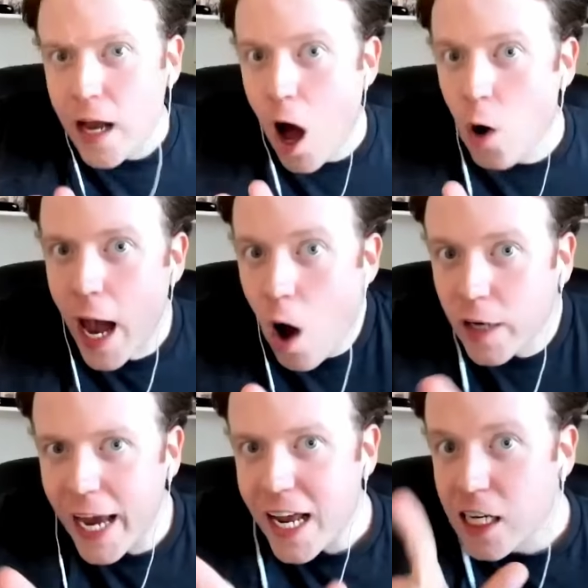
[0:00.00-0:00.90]
Okay,
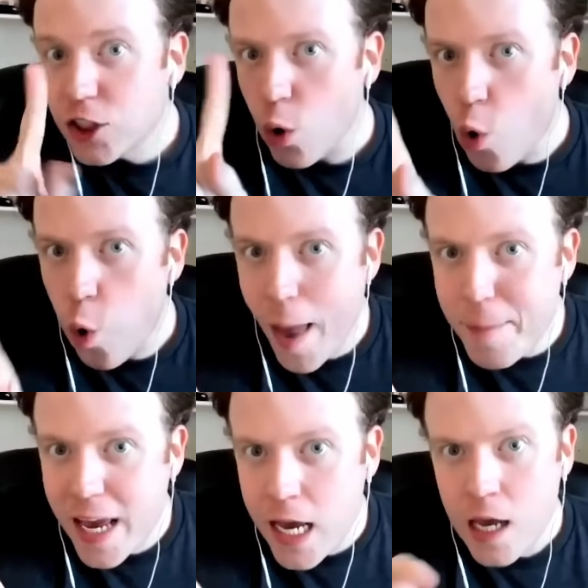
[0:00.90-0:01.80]
okay, okay. So
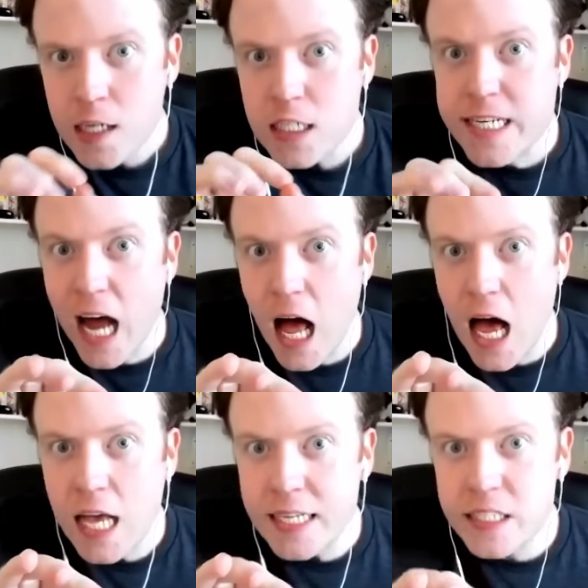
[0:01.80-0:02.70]
Quibi
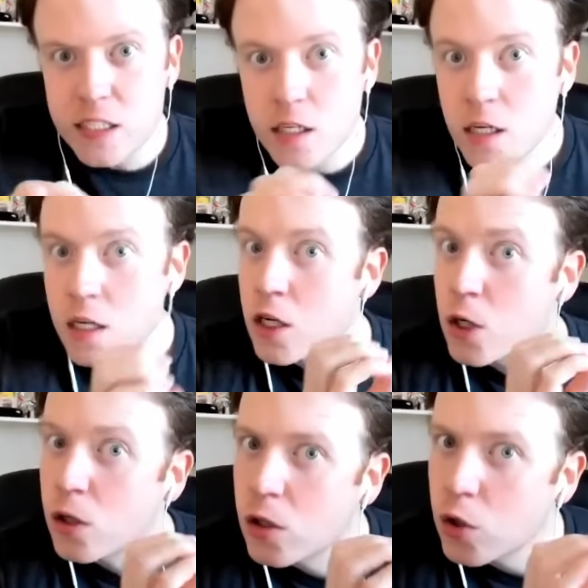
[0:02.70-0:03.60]
does
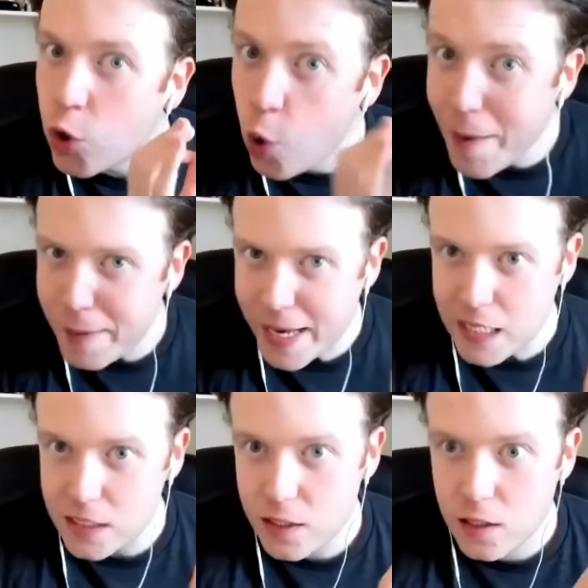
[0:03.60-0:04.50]

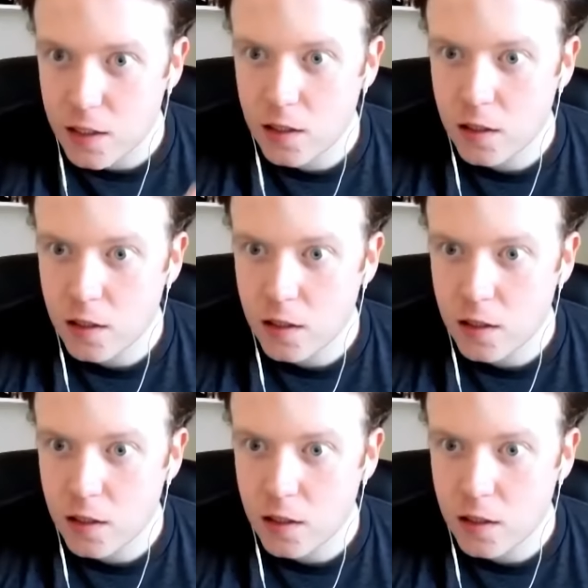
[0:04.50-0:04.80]
Quibbies.